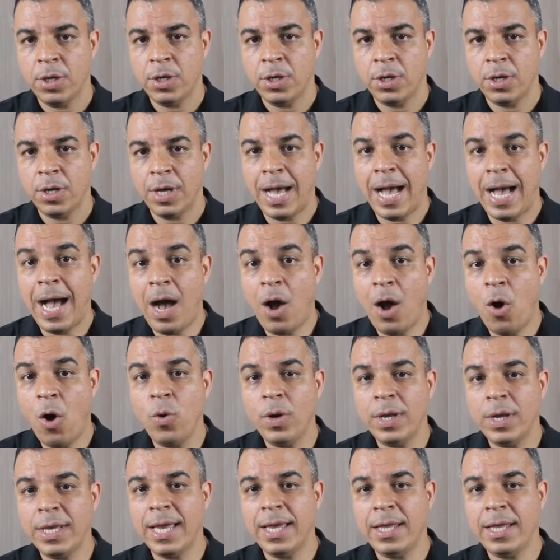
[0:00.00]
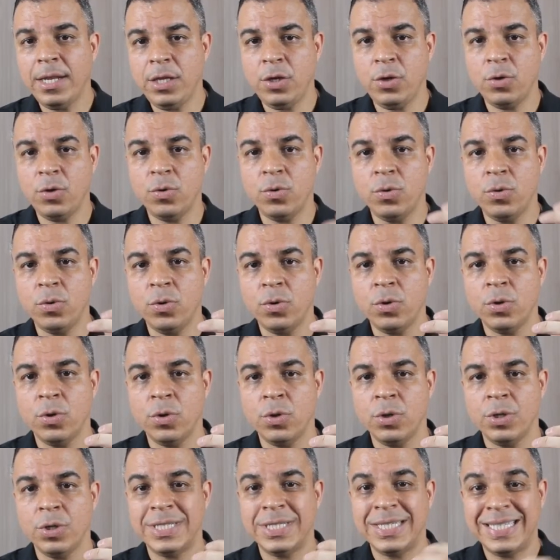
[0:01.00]
How can you
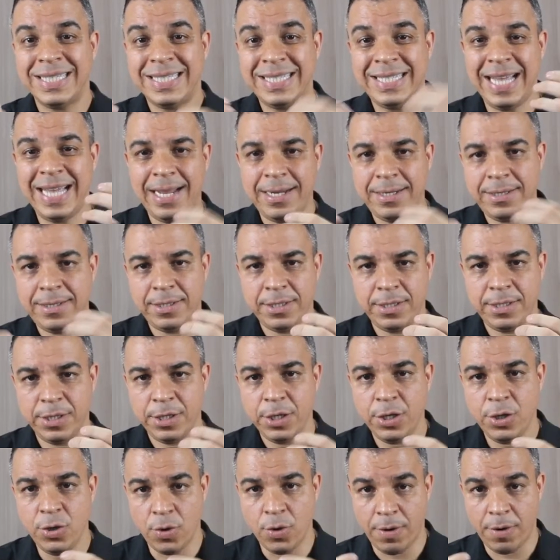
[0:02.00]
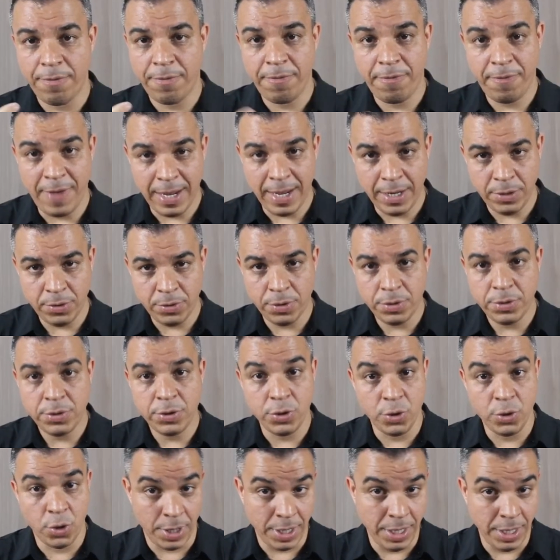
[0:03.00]
set your factors,
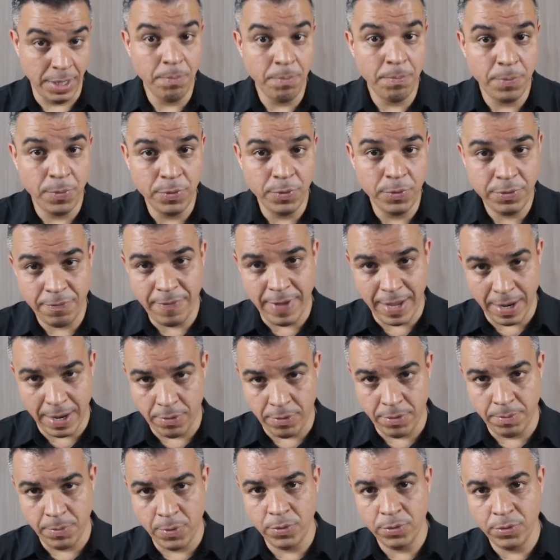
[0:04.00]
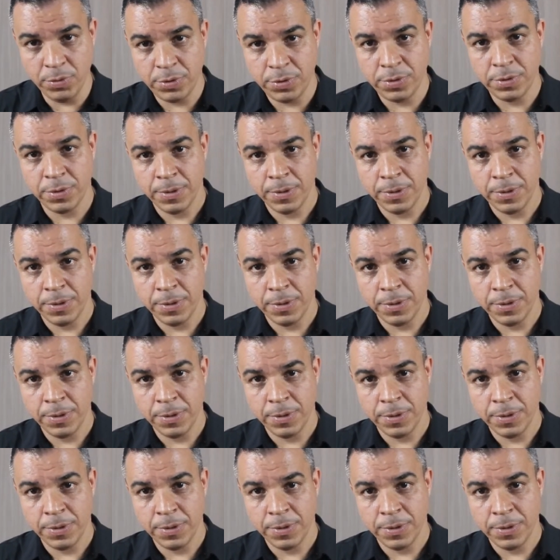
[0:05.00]
your input variables,